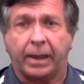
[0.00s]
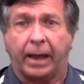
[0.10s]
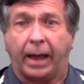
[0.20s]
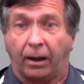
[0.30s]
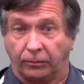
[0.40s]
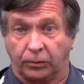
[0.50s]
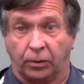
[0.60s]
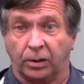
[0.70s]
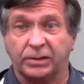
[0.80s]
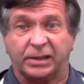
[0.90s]

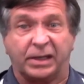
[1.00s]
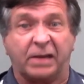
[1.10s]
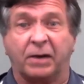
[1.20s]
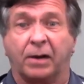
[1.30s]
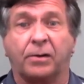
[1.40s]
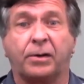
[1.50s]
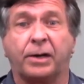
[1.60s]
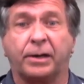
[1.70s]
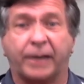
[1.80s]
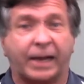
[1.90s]
Outdoors, even on
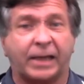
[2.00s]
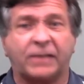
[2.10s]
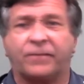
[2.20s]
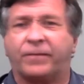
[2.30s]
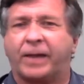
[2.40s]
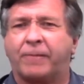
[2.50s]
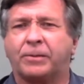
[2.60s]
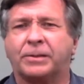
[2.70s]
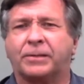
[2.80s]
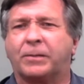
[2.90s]
clear days,
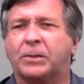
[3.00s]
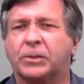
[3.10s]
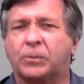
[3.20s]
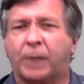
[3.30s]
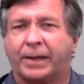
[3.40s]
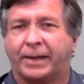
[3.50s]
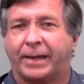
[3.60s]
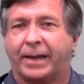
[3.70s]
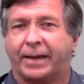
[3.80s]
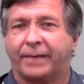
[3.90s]
vapors from your sweat can
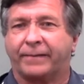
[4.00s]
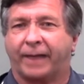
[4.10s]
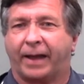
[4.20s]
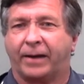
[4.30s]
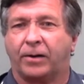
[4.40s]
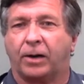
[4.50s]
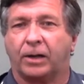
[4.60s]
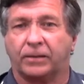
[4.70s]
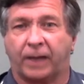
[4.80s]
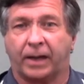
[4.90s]
get inside and cause
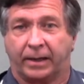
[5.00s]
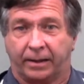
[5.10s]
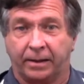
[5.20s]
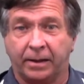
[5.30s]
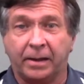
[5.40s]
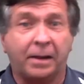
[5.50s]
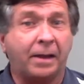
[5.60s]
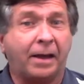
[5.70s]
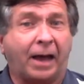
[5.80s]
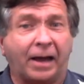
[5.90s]
fogging.
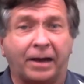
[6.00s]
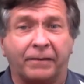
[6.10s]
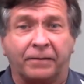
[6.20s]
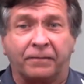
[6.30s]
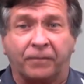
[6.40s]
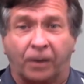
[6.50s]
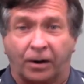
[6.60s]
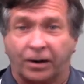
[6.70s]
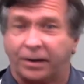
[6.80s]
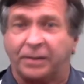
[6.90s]
I live in
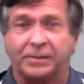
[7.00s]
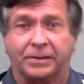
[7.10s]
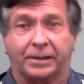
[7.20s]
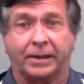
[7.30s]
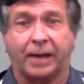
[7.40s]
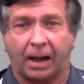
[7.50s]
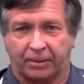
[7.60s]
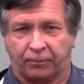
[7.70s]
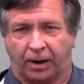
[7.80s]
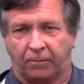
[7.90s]
Florida, and this is a common
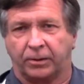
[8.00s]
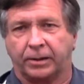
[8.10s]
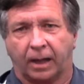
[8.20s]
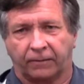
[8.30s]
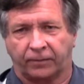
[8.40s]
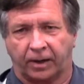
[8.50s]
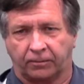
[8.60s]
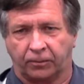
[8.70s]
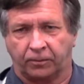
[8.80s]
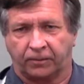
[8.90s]
problem with
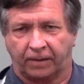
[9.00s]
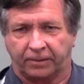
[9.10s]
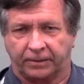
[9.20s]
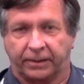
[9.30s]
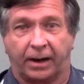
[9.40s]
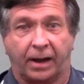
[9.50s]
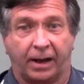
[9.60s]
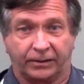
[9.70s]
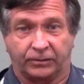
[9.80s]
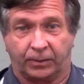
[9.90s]
non-fog-proof optics on a
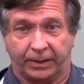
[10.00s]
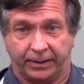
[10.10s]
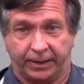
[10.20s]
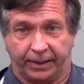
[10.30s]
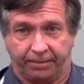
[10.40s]
hot, sweaty day.